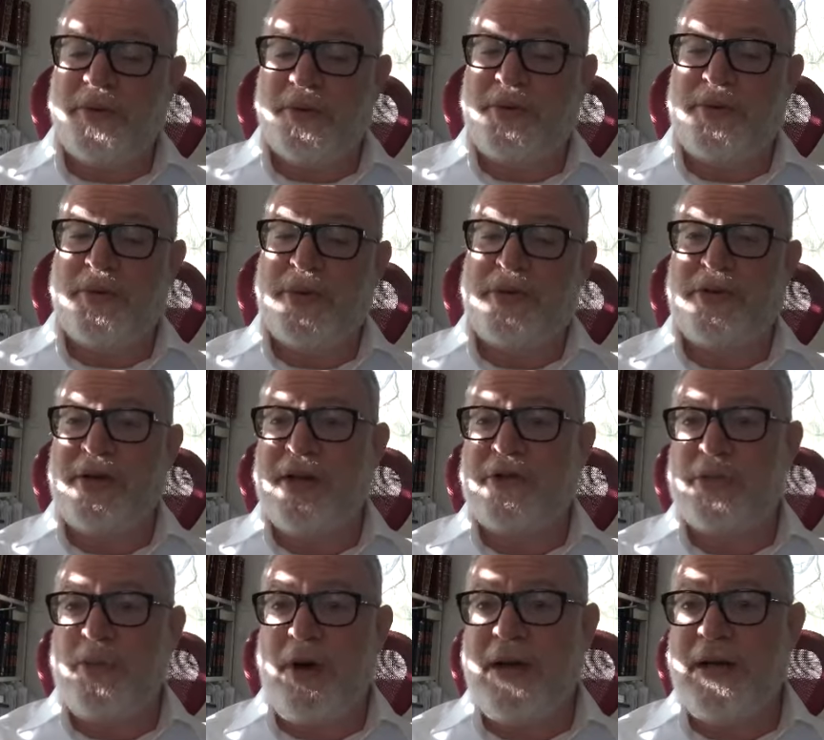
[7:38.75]
a question
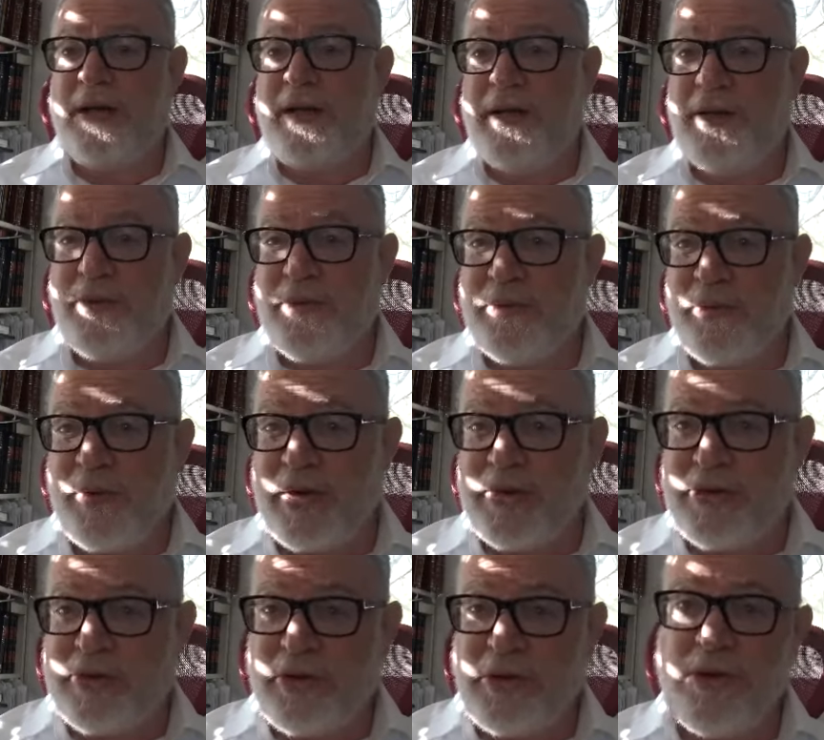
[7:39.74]
asked, why
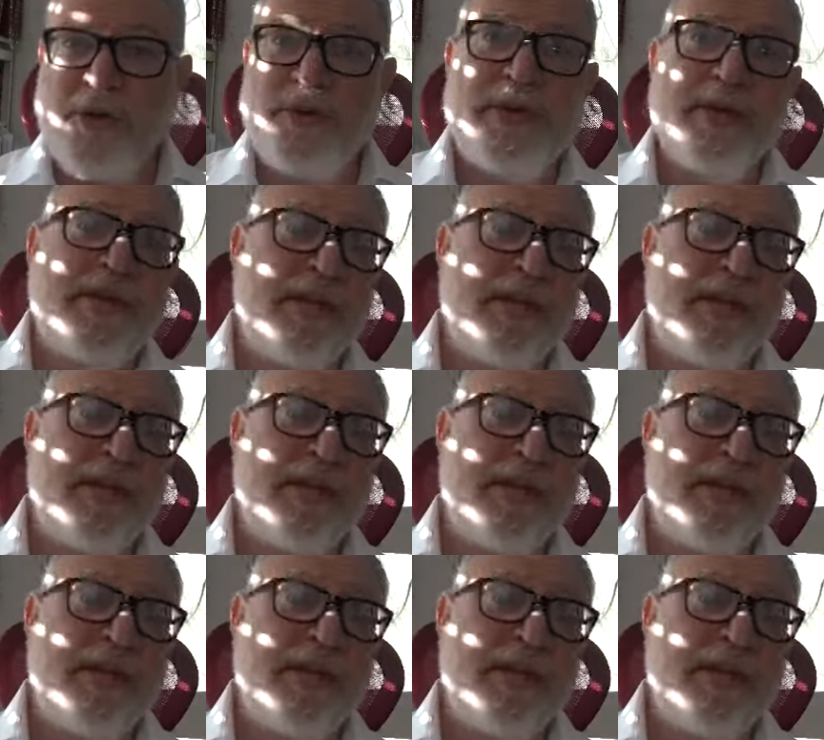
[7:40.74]
doesn't Torah go into